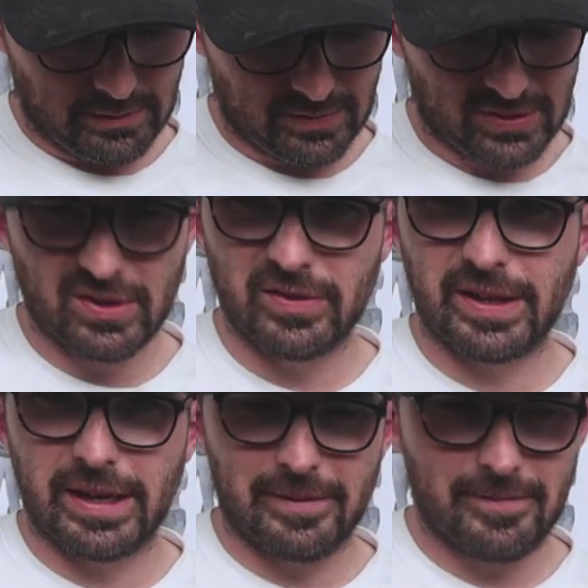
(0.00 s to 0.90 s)
Sort of,
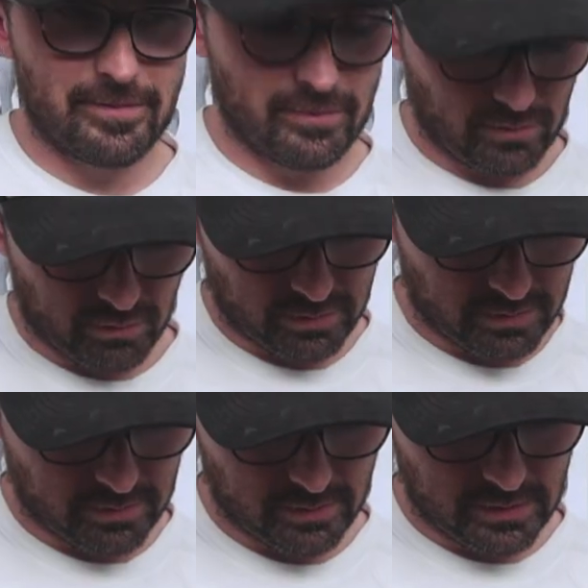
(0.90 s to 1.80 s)
yeah.
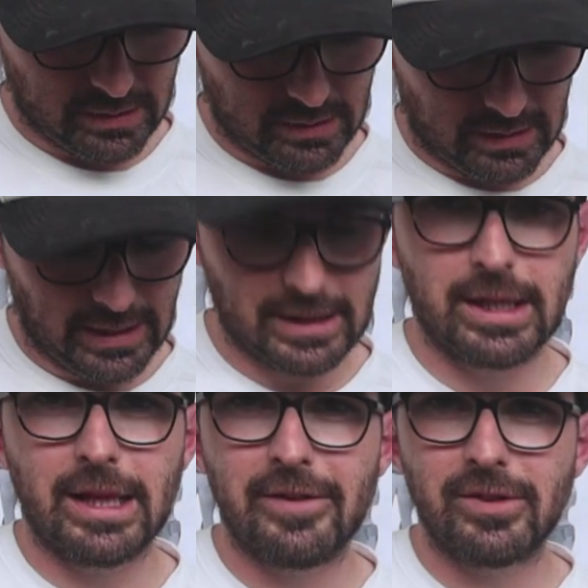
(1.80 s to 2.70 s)
Hit the
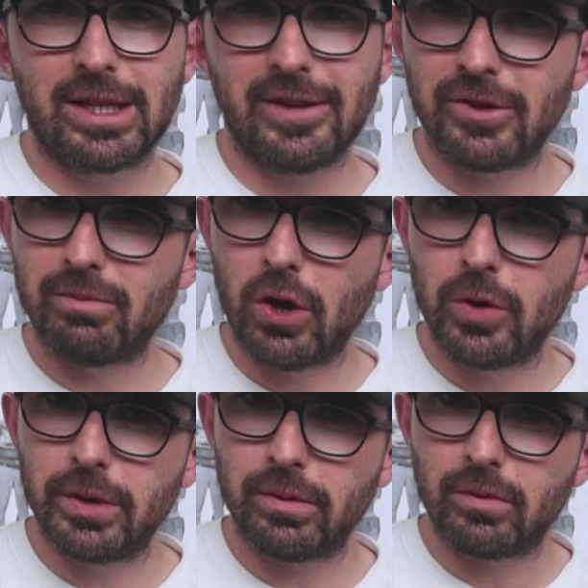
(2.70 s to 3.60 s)
11, give it a
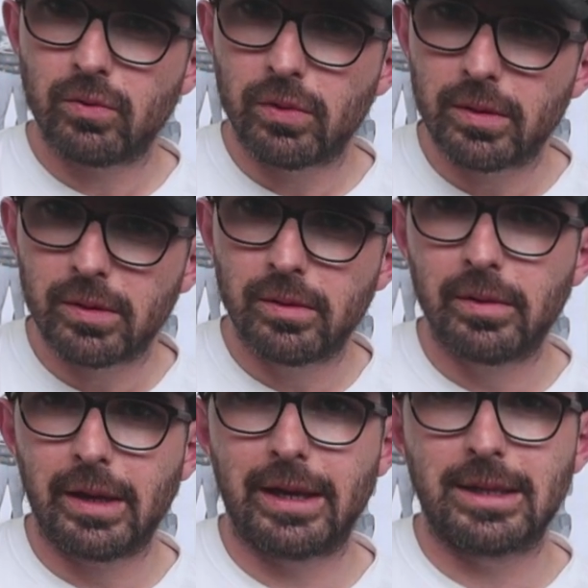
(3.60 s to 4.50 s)
moment,
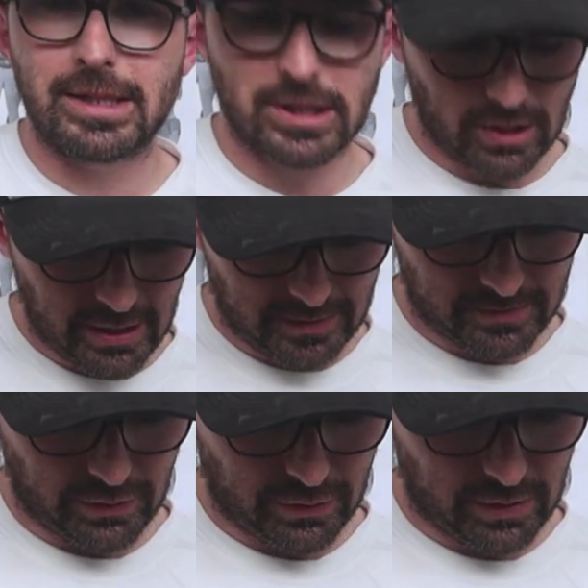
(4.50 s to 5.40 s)
and slide up
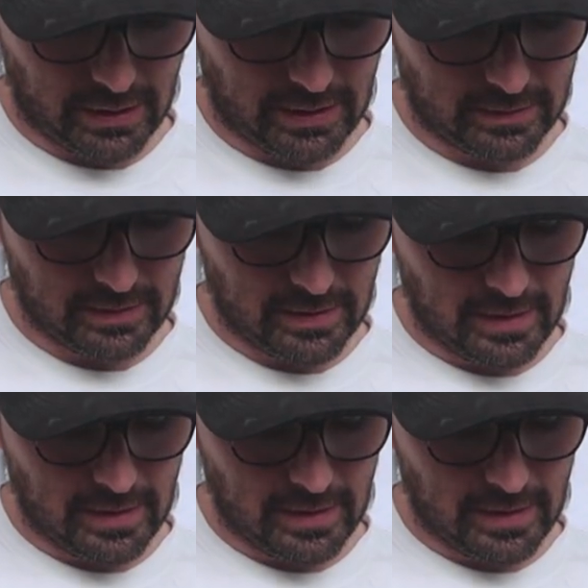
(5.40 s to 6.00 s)
to the 13.